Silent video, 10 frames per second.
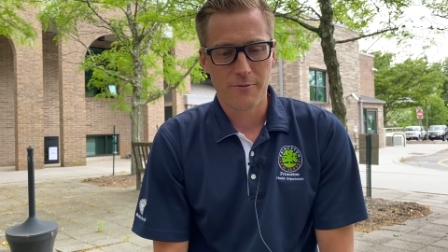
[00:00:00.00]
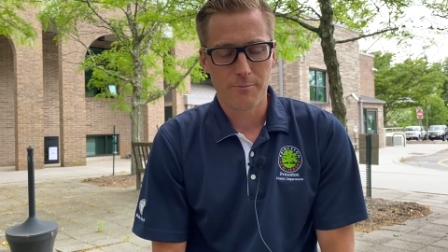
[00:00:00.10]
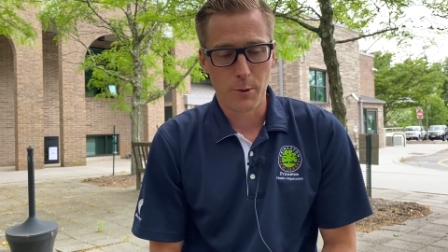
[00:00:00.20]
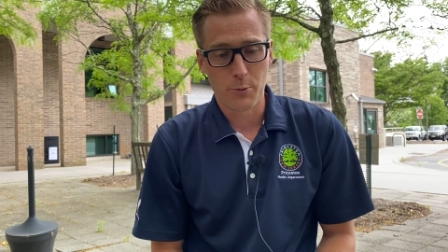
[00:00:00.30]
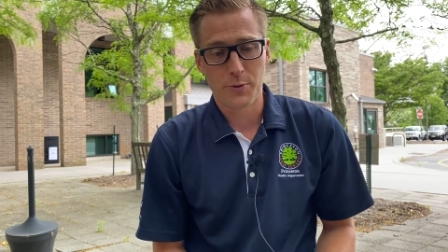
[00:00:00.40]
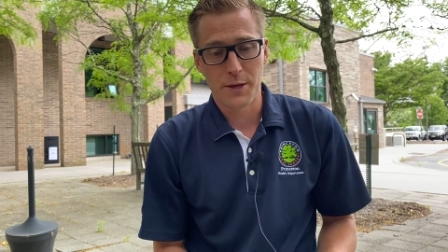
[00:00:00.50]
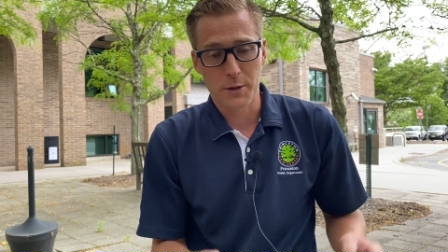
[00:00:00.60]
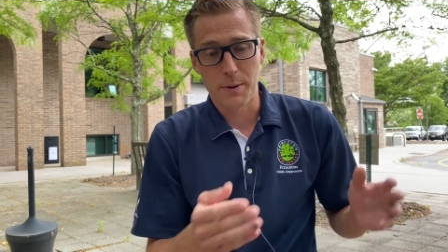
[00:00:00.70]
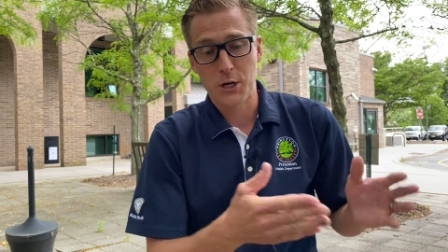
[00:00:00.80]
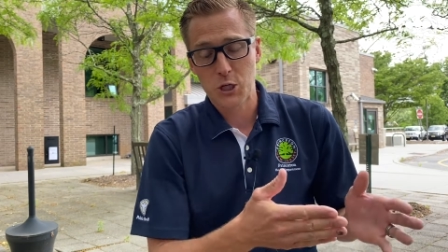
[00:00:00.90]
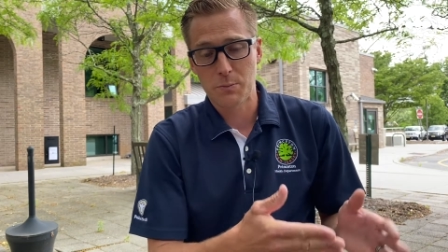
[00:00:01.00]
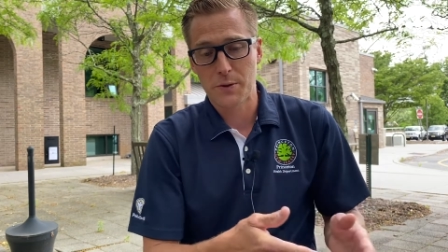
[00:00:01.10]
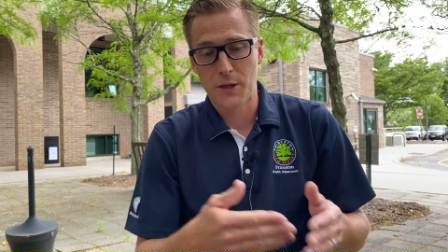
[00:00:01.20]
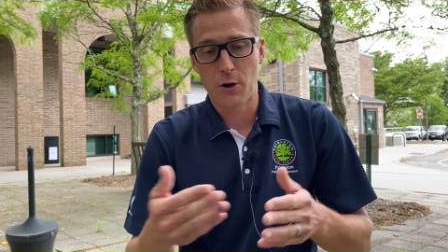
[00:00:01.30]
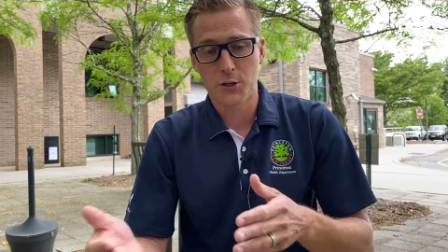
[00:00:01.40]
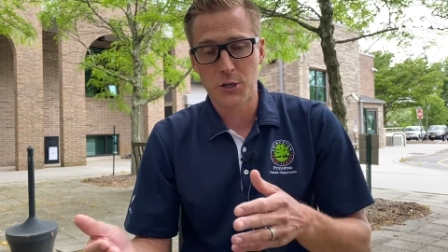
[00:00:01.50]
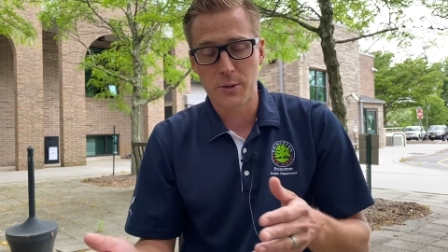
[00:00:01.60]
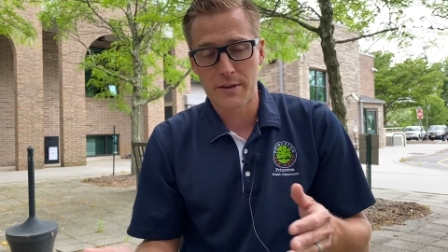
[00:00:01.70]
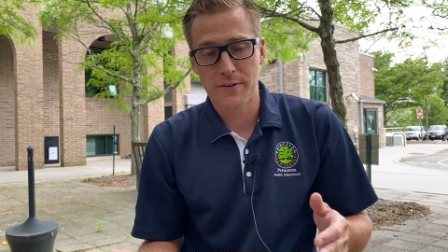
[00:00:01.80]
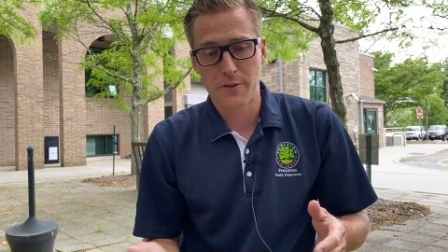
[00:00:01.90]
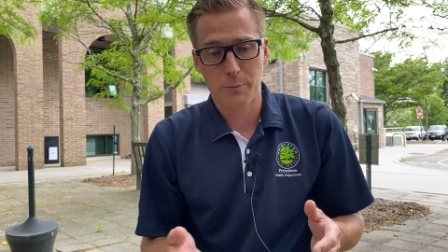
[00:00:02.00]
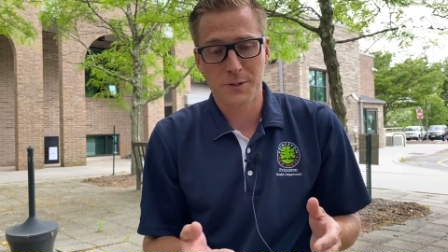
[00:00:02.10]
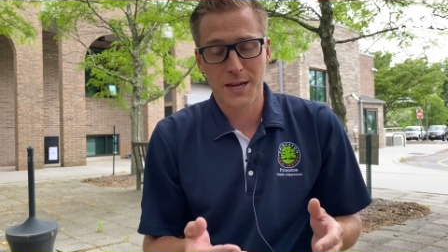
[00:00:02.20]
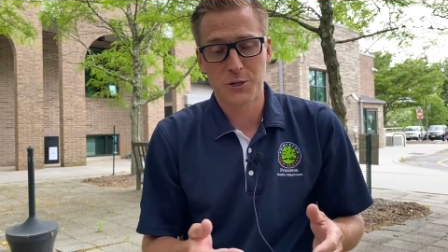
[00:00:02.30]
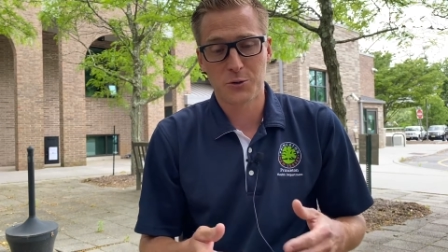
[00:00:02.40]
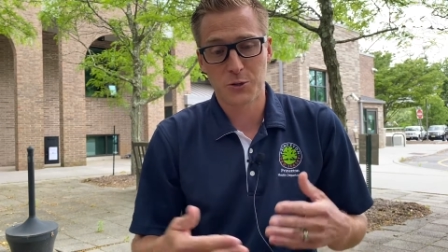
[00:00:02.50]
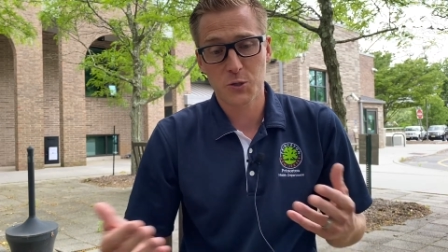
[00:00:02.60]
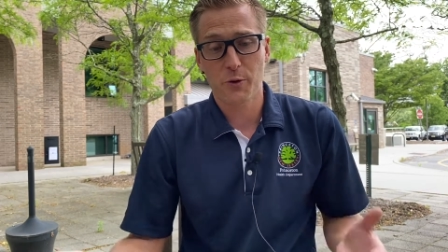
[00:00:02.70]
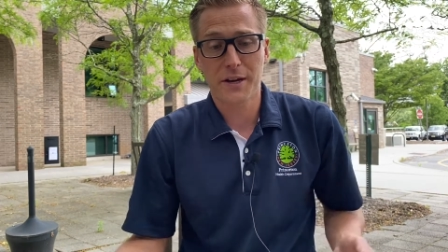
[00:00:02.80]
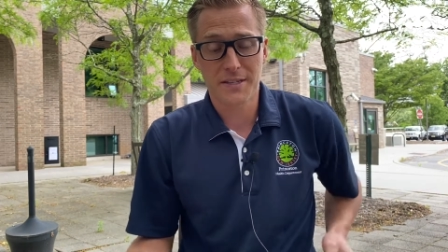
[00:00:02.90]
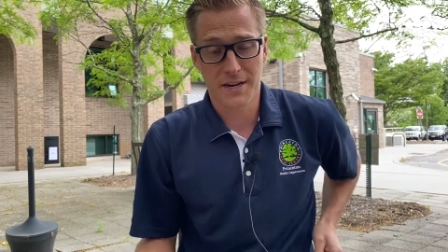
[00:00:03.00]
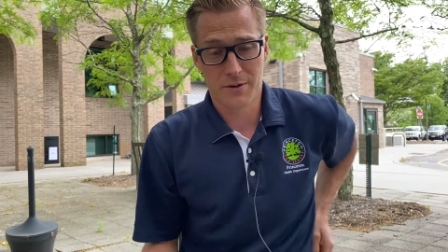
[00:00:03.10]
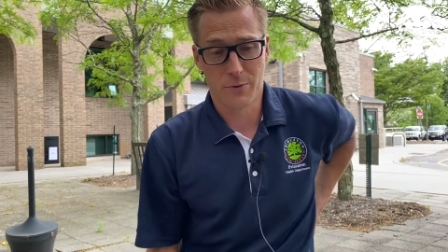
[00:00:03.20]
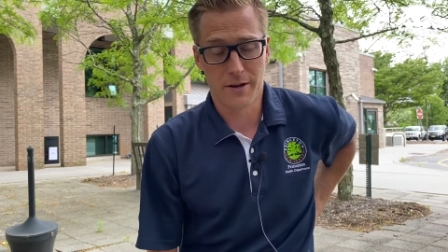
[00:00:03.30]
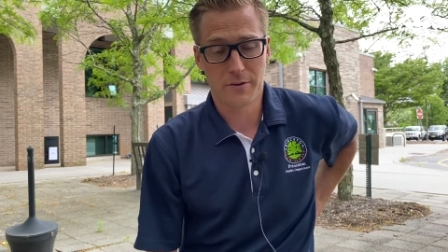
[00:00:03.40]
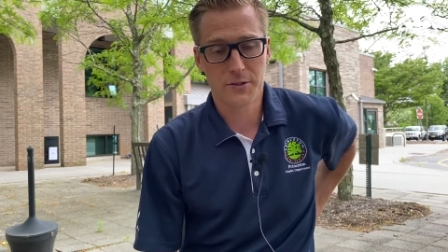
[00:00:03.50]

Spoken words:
both incubation, but then also even their potential to spread it to anyone else.